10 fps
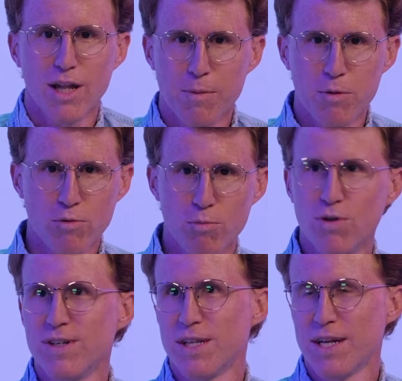lot of people were
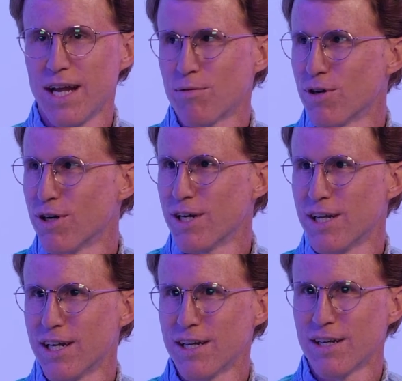moving to the neighborhood,
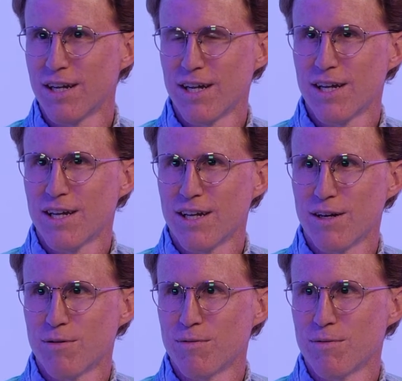and
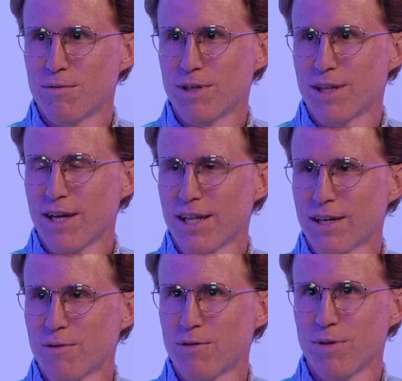we thought,
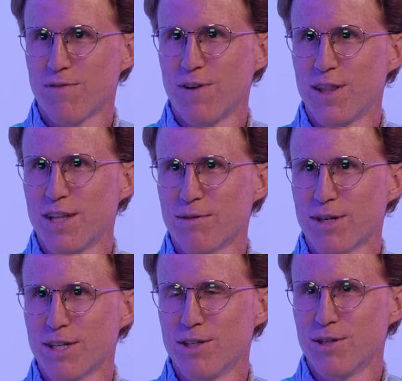like, what would be a fun thing we
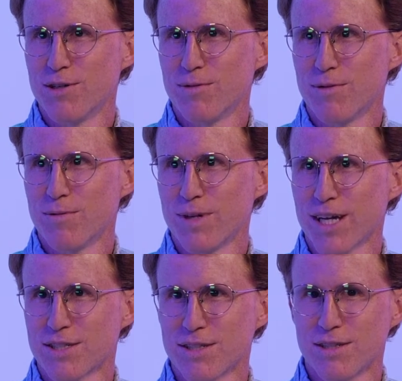could do, and we
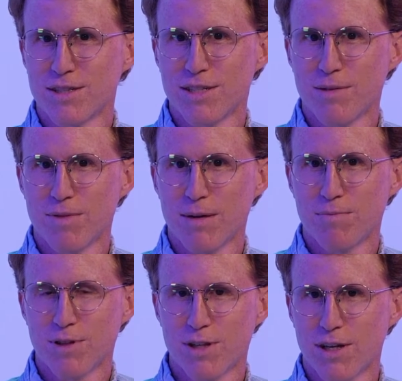actually teamed up
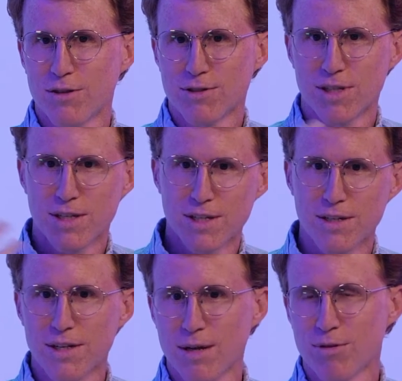with others in the
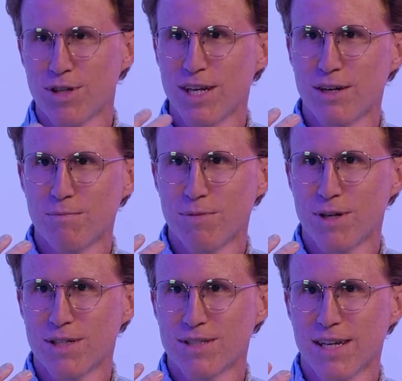neighborhood there and put
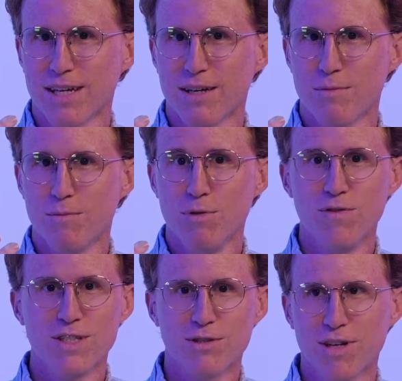on these like
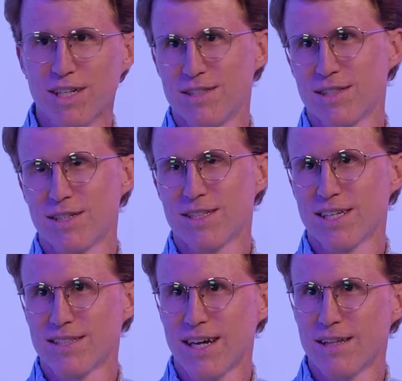movie screening series
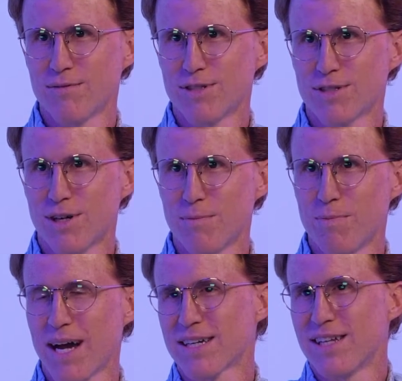outside that we just called
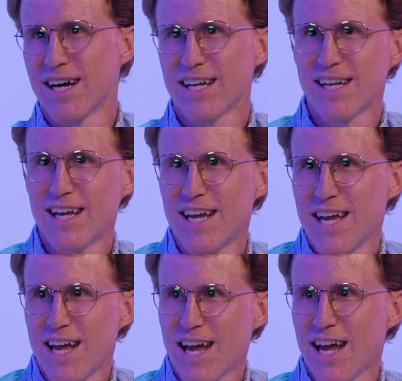Backlot.
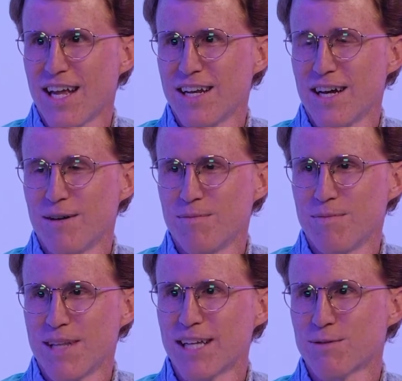And
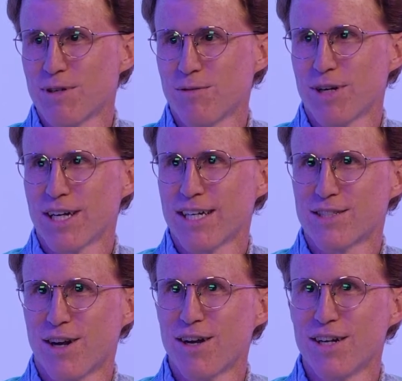that's really where it got
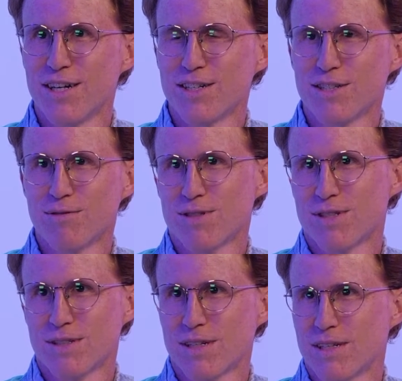started initially. It was
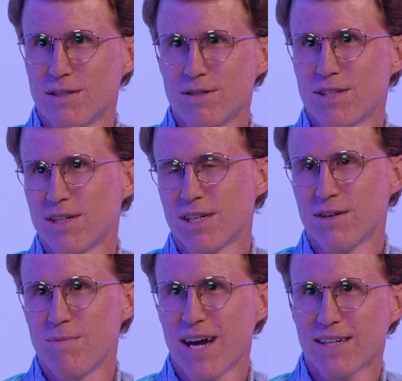just doing something to
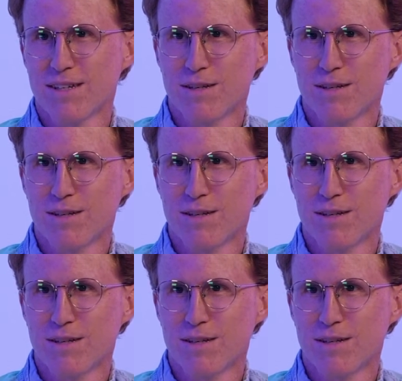give back to the